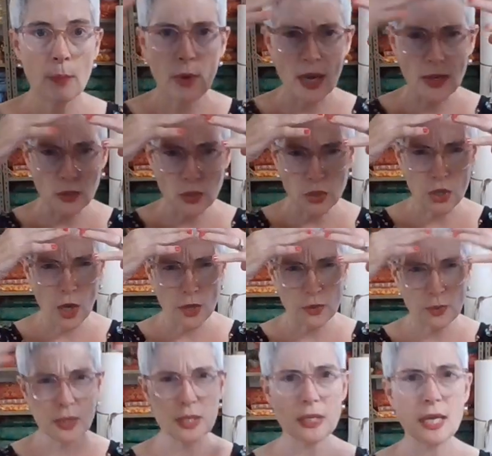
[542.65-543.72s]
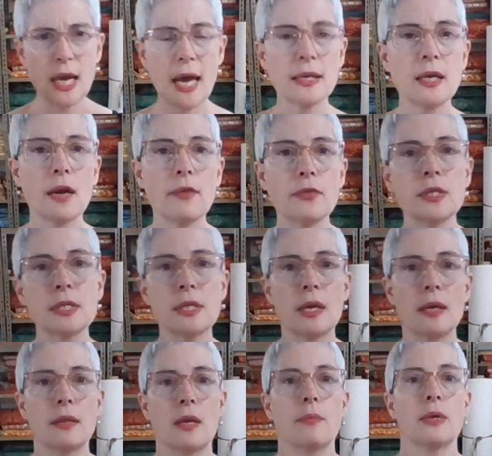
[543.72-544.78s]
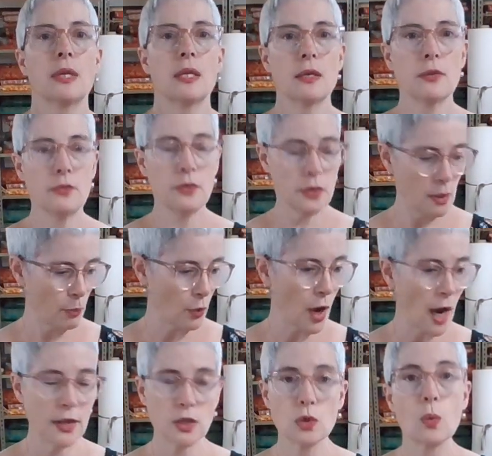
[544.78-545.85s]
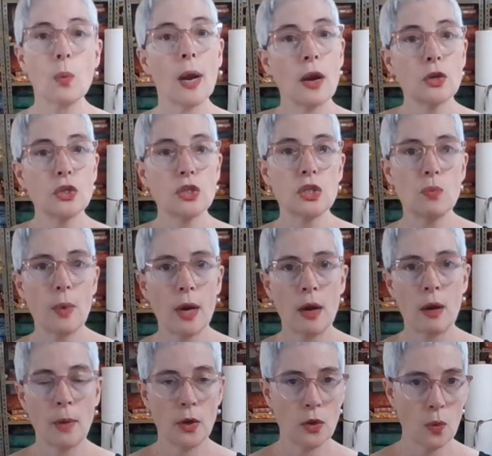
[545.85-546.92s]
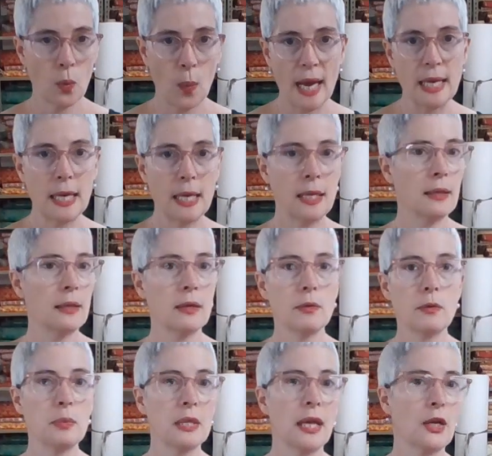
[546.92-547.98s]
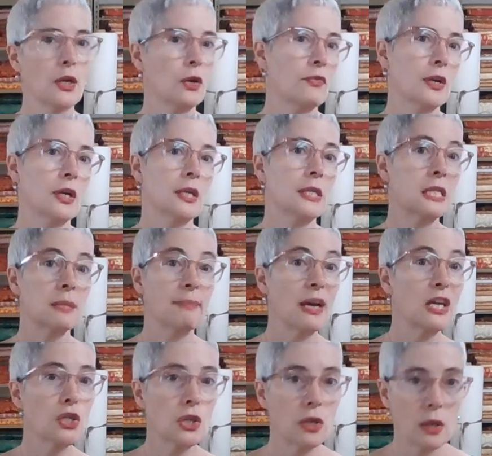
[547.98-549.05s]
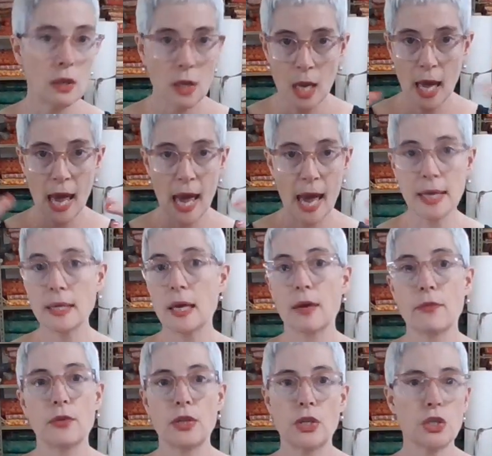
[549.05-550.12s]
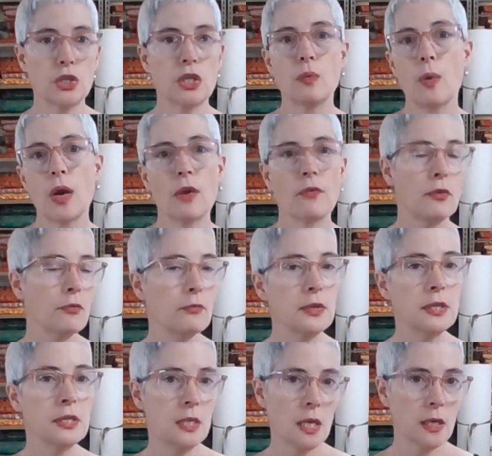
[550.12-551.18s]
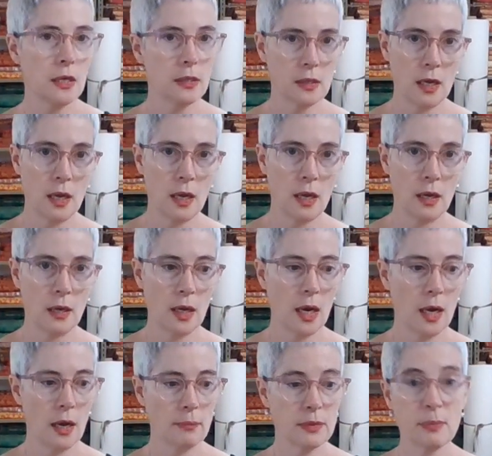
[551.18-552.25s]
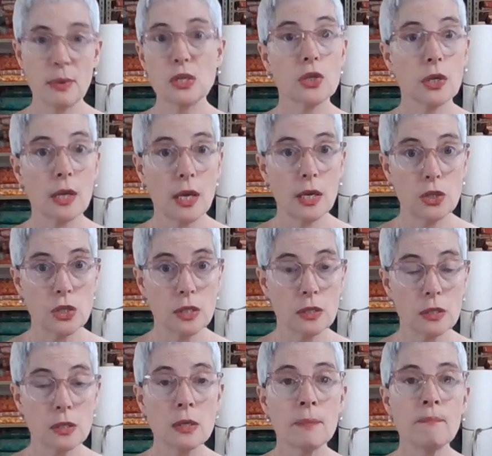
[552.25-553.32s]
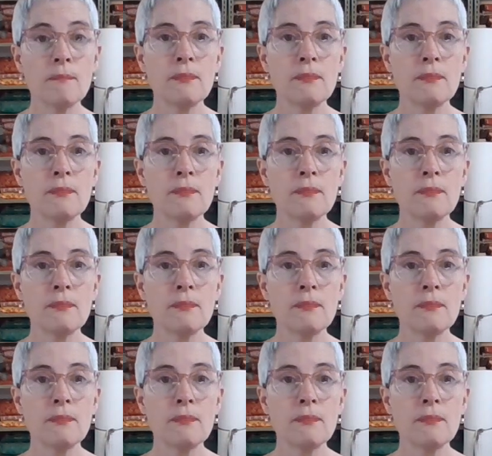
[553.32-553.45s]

Bridal shawls were these head coverings that they would give to the bride to wear. She'd wear them on her wedding, and then it would be like her very special head covering that she'd wear for feast days and special occasions.